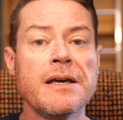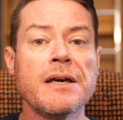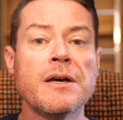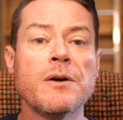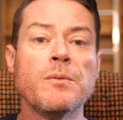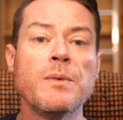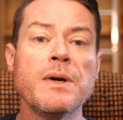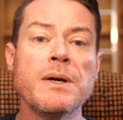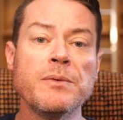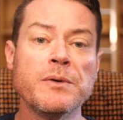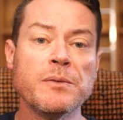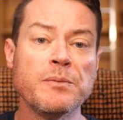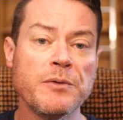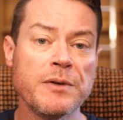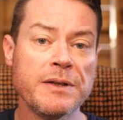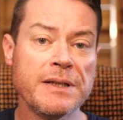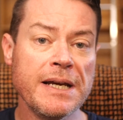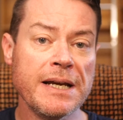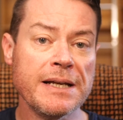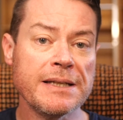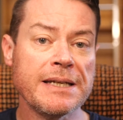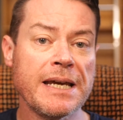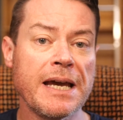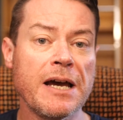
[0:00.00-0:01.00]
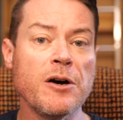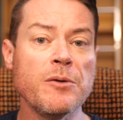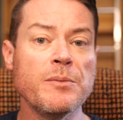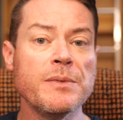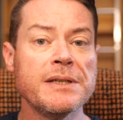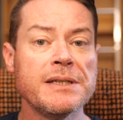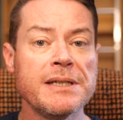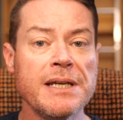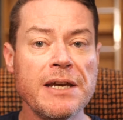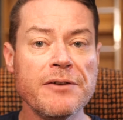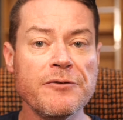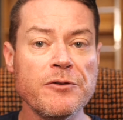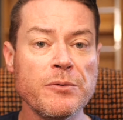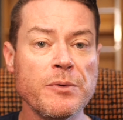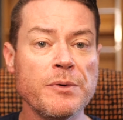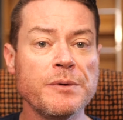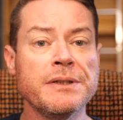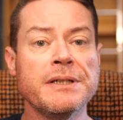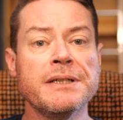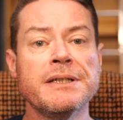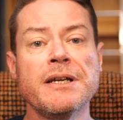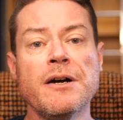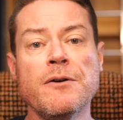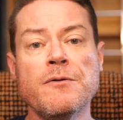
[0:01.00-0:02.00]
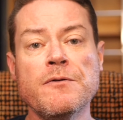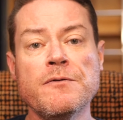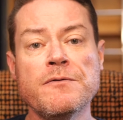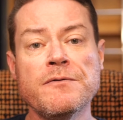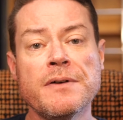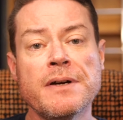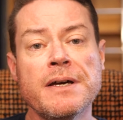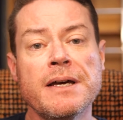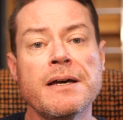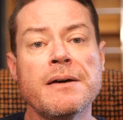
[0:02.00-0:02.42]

we would predict how a material will dissolve